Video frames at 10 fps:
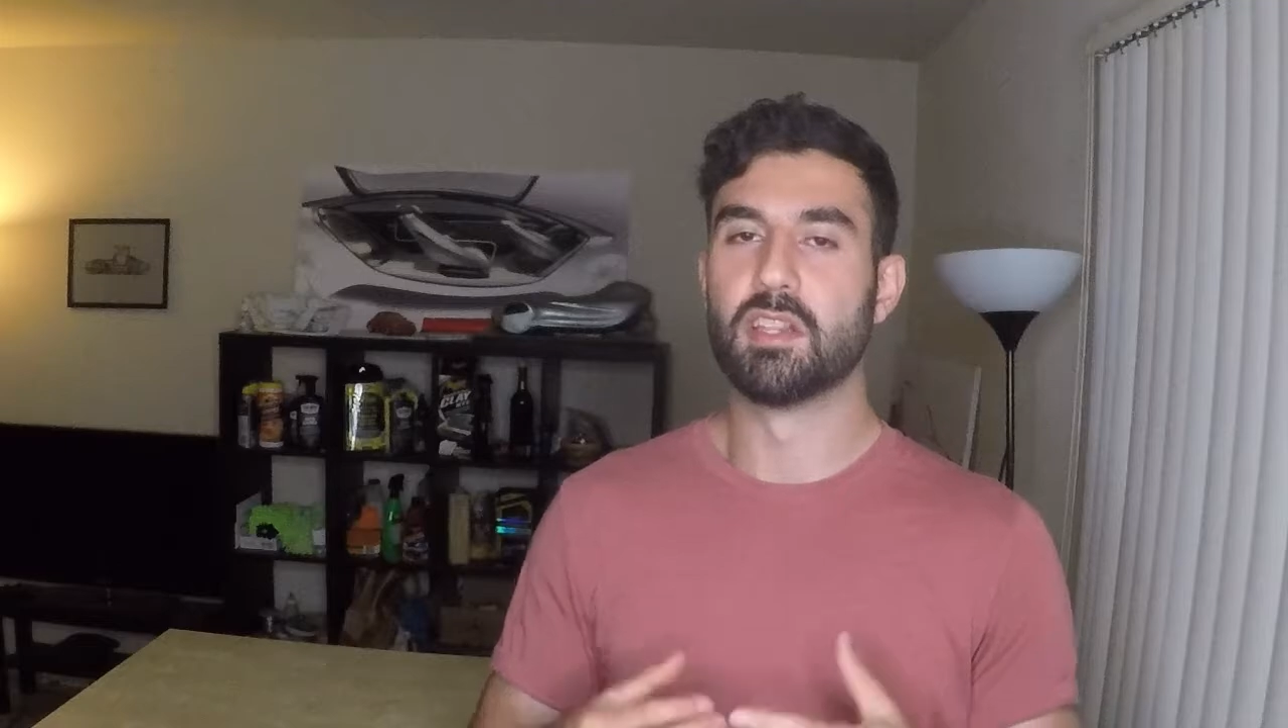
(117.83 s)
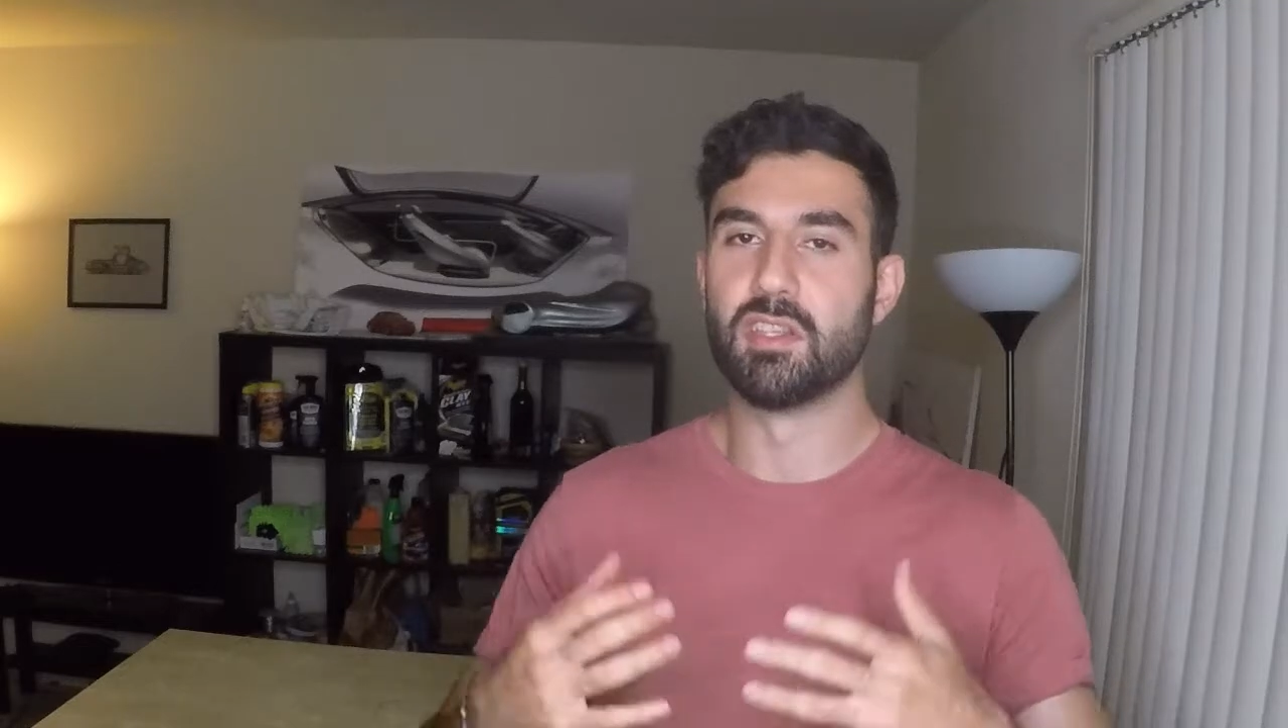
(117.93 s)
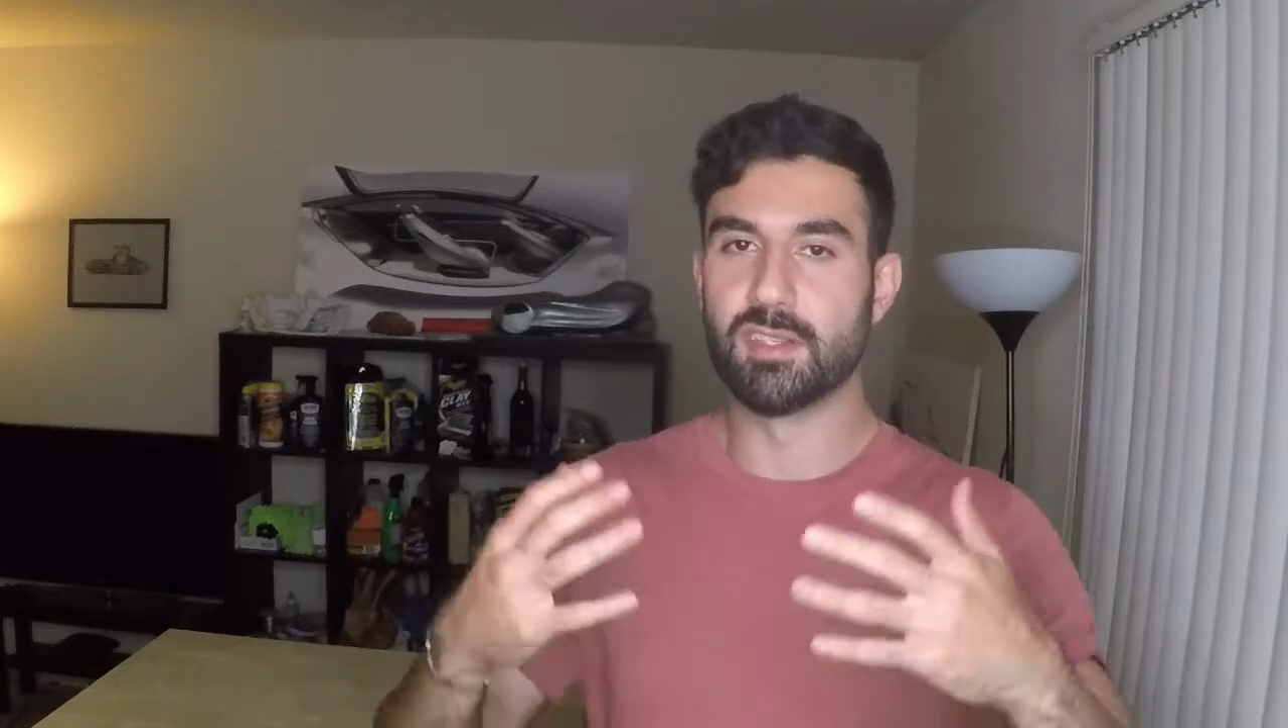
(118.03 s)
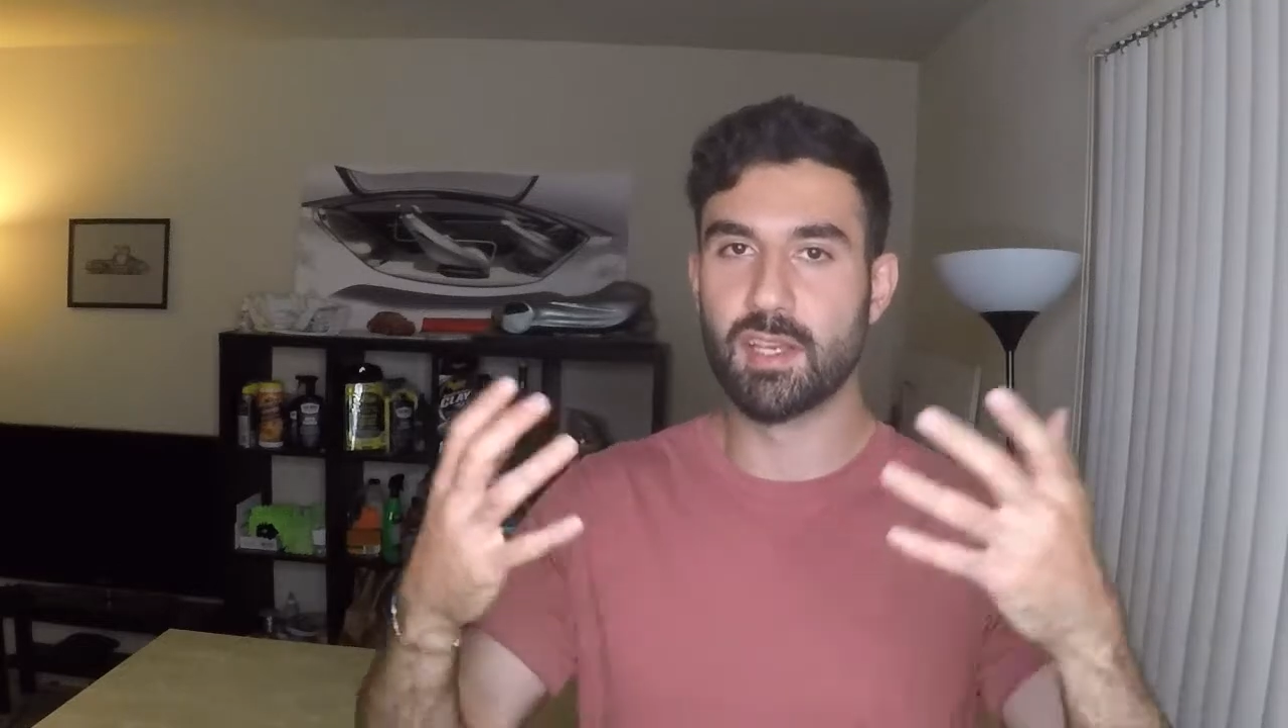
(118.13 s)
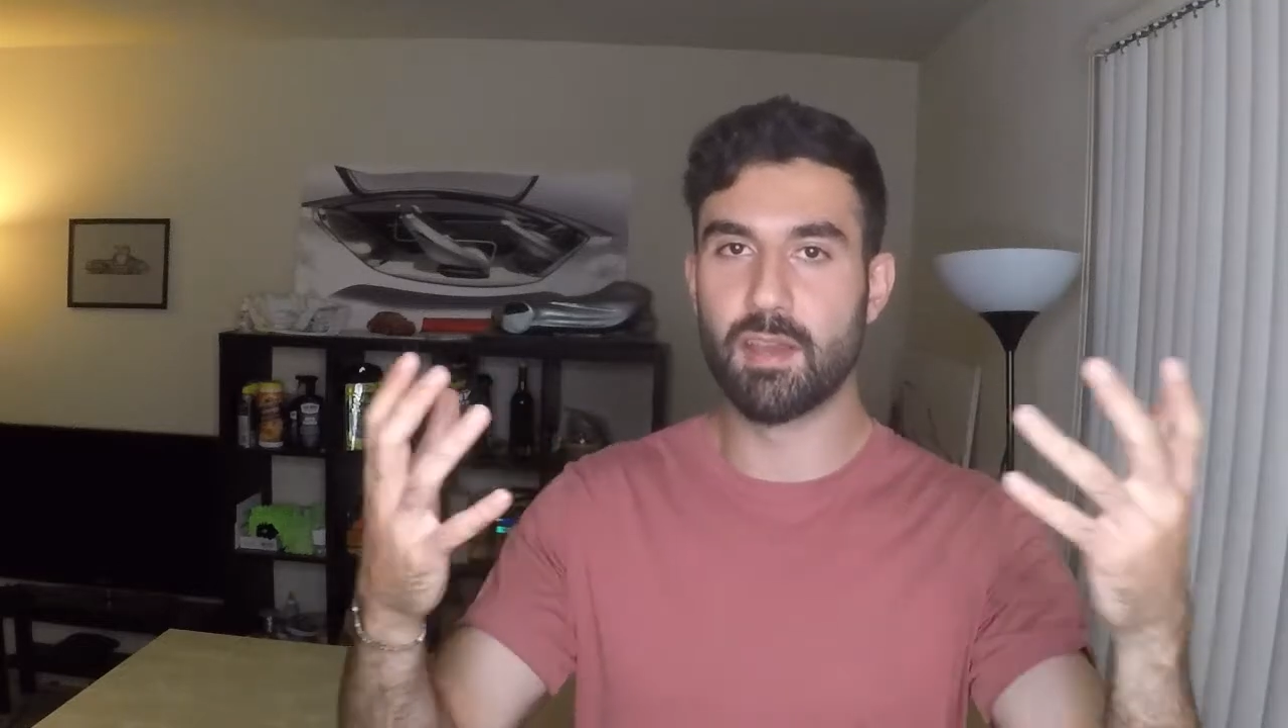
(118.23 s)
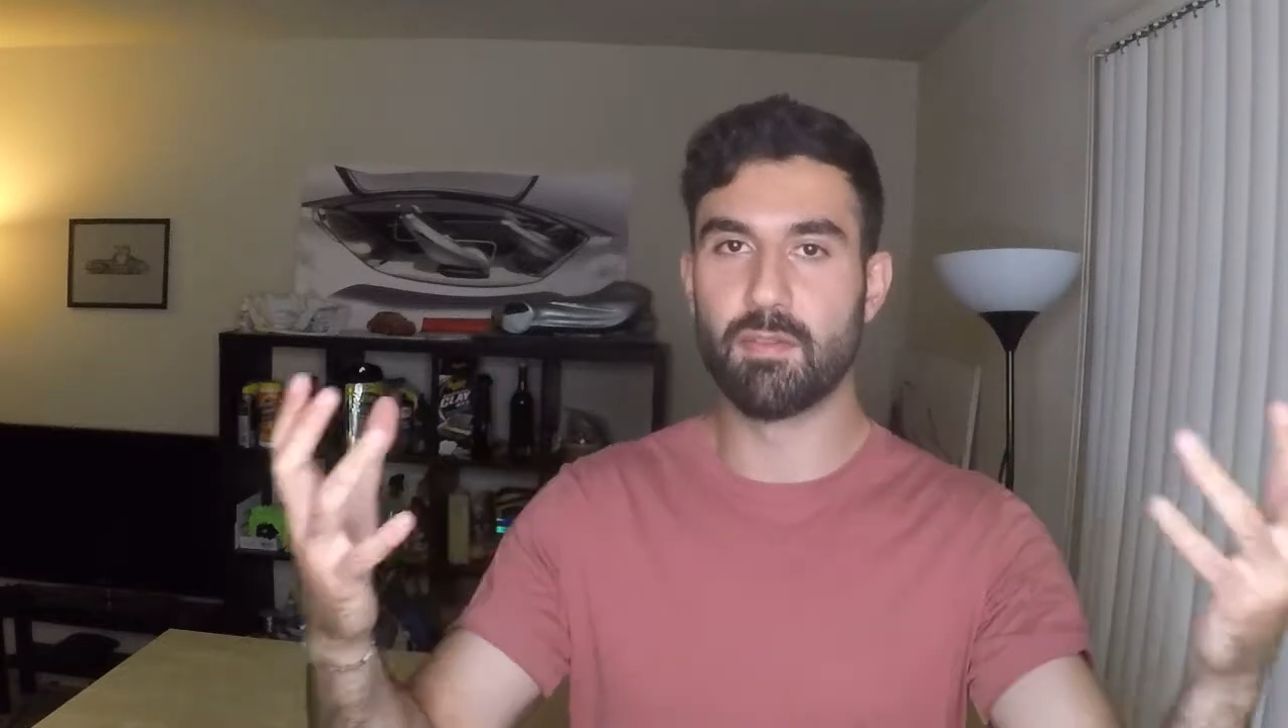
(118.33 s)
design